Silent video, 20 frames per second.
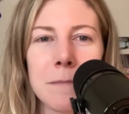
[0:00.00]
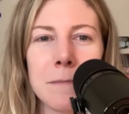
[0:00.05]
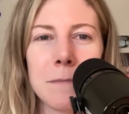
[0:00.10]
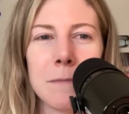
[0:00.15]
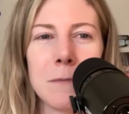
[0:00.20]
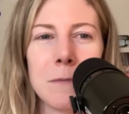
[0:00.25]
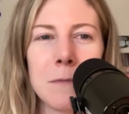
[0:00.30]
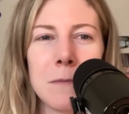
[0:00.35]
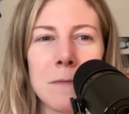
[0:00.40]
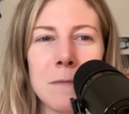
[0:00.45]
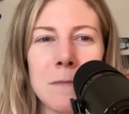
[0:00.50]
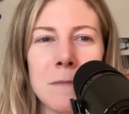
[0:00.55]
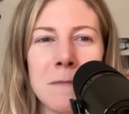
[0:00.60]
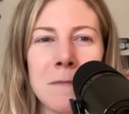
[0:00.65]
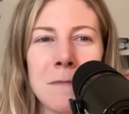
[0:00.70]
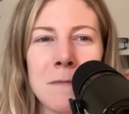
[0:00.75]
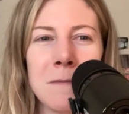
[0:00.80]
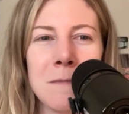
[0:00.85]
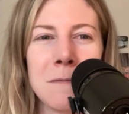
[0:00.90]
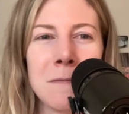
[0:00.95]

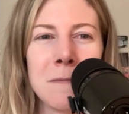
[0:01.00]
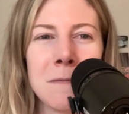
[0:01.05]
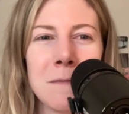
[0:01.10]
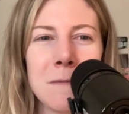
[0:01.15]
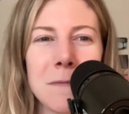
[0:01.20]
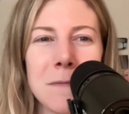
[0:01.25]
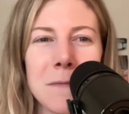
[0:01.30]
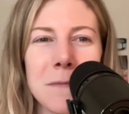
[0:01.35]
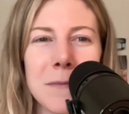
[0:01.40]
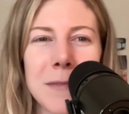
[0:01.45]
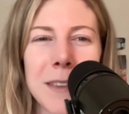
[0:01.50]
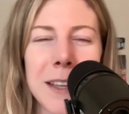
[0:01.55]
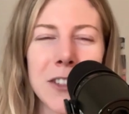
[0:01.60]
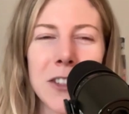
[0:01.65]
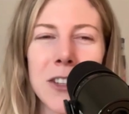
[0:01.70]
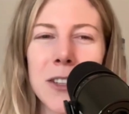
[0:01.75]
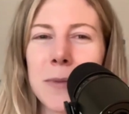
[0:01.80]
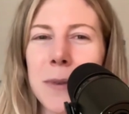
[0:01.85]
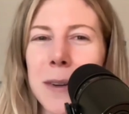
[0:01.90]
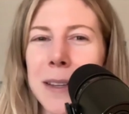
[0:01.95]
That's
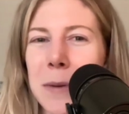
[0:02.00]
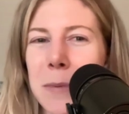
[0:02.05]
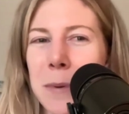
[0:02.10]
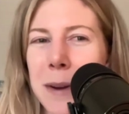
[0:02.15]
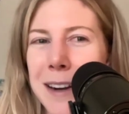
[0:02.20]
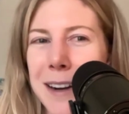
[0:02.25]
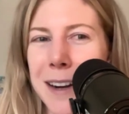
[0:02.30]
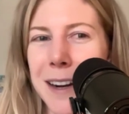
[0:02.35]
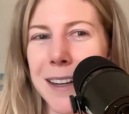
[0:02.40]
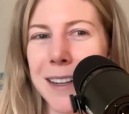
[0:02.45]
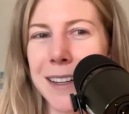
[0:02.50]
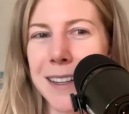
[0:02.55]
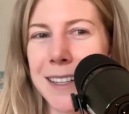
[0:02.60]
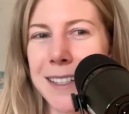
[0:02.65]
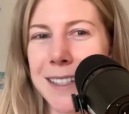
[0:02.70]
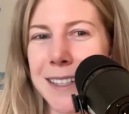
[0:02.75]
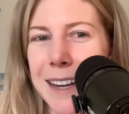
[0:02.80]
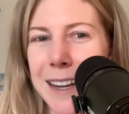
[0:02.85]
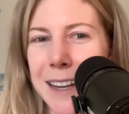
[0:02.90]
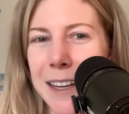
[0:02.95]
just really weird,
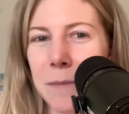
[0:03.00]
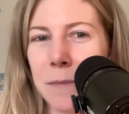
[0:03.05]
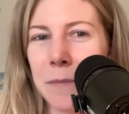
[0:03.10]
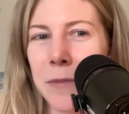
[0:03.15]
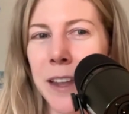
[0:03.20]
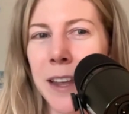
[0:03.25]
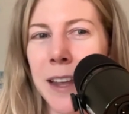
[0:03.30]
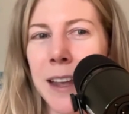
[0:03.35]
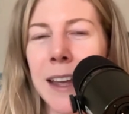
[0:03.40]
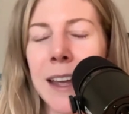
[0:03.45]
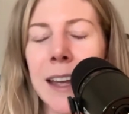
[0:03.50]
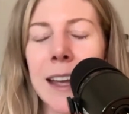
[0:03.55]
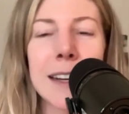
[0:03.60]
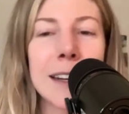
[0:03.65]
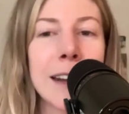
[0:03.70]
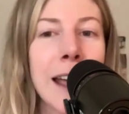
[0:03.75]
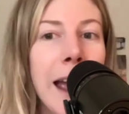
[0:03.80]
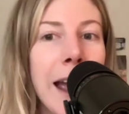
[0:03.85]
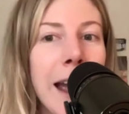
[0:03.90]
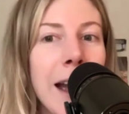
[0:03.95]
isn't it?
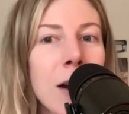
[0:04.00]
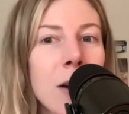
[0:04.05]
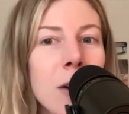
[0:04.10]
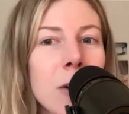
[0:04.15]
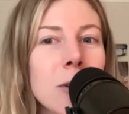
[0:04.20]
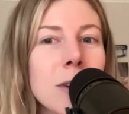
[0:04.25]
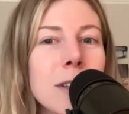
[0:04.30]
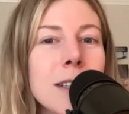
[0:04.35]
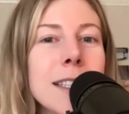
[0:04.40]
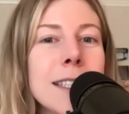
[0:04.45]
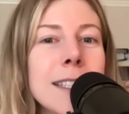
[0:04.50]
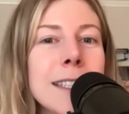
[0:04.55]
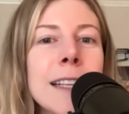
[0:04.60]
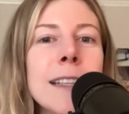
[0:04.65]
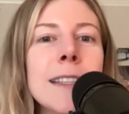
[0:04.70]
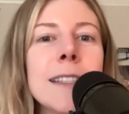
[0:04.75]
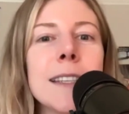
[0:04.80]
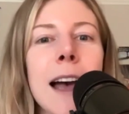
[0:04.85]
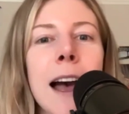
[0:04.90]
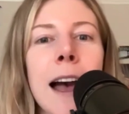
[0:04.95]
Now,
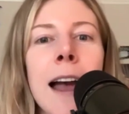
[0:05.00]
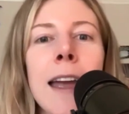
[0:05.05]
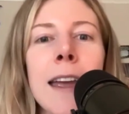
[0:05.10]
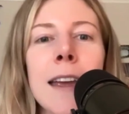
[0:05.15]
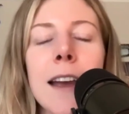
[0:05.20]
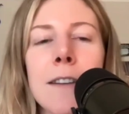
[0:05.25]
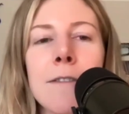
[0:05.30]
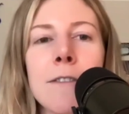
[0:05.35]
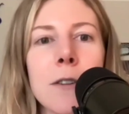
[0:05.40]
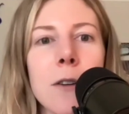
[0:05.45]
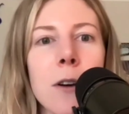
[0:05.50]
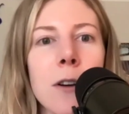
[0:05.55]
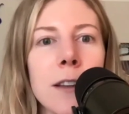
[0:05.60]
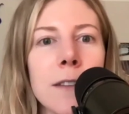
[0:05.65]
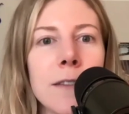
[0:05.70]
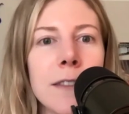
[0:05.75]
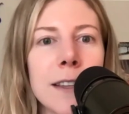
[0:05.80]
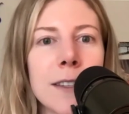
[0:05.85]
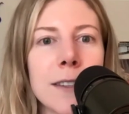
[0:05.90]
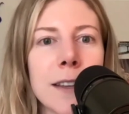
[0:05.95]
since I covered all
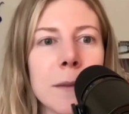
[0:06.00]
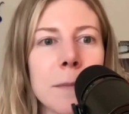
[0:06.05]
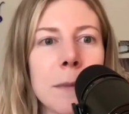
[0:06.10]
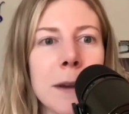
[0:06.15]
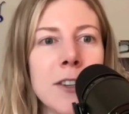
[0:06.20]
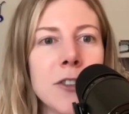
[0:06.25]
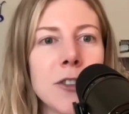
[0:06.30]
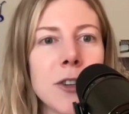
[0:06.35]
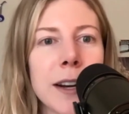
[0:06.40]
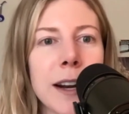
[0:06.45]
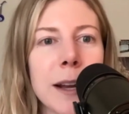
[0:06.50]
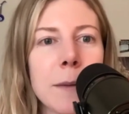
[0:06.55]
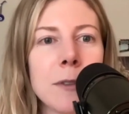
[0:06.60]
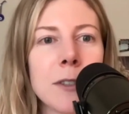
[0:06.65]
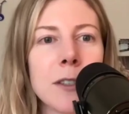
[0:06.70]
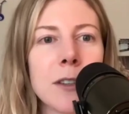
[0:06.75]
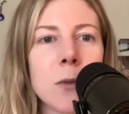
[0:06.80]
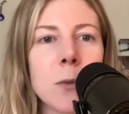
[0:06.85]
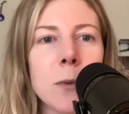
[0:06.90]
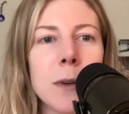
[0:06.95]
of this on the Patreon
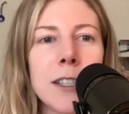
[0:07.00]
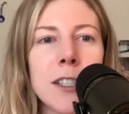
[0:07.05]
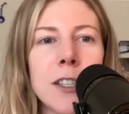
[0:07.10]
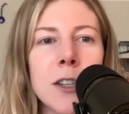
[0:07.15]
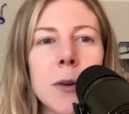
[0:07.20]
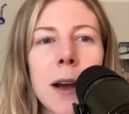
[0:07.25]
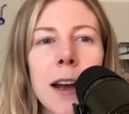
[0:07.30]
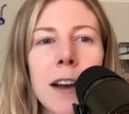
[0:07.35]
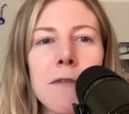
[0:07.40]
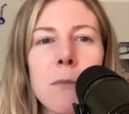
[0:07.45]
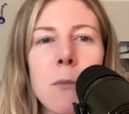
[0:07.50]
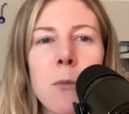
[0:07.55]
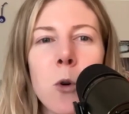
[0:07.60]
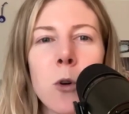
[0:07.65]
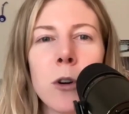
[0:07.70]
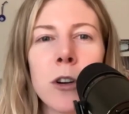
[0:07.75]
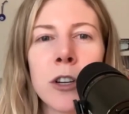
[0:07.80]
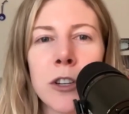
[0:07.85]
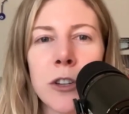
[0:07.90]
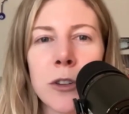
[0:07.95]
episode, we do have
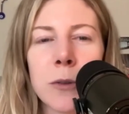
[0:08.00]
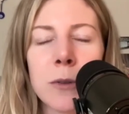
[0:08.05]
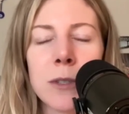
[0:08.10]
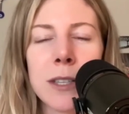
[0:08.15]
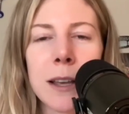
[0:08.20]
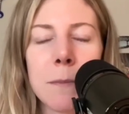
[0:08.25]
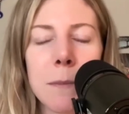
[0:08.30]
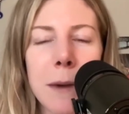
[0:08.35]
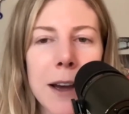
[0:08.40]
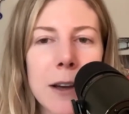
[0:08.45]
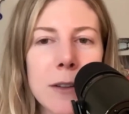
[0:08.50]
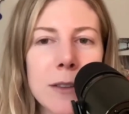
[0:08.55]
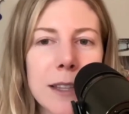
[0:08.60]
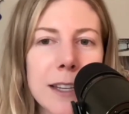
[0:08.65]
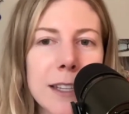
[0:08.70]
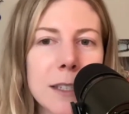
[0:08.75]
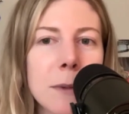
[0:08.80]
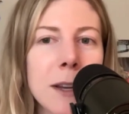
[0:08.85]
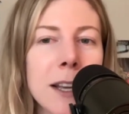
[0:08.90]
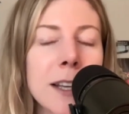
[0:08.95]
more news about
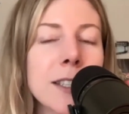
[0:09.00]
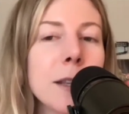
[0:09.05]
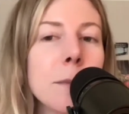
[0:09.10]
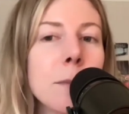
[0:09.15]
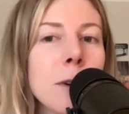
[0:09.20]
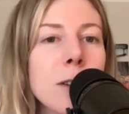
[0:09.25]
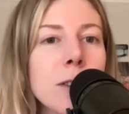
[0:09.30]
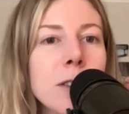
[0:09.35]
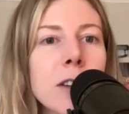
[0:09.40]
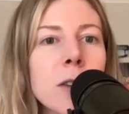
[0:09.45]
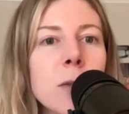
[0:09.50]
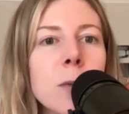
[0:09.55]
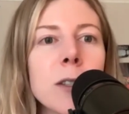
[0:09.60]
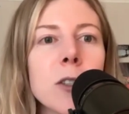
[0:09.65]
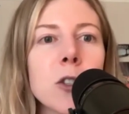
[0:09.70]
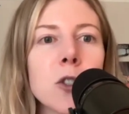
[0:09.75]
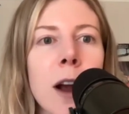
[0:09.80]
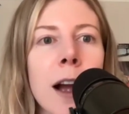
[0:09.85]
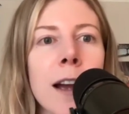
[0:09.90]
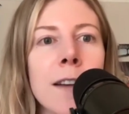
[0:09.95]
this because the person who was
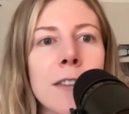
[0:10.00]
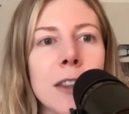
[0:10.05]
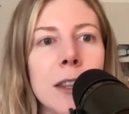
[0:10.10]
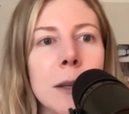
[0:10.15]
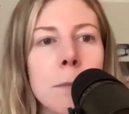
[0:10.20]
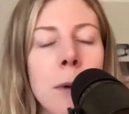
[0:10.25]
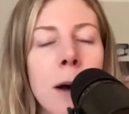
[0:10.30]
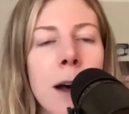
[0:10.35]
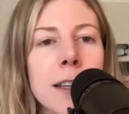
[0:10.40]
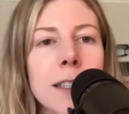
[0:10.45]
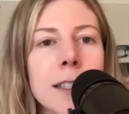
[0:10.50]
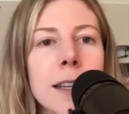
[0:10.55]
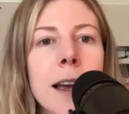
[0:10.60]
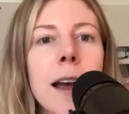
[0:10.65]
driving the bus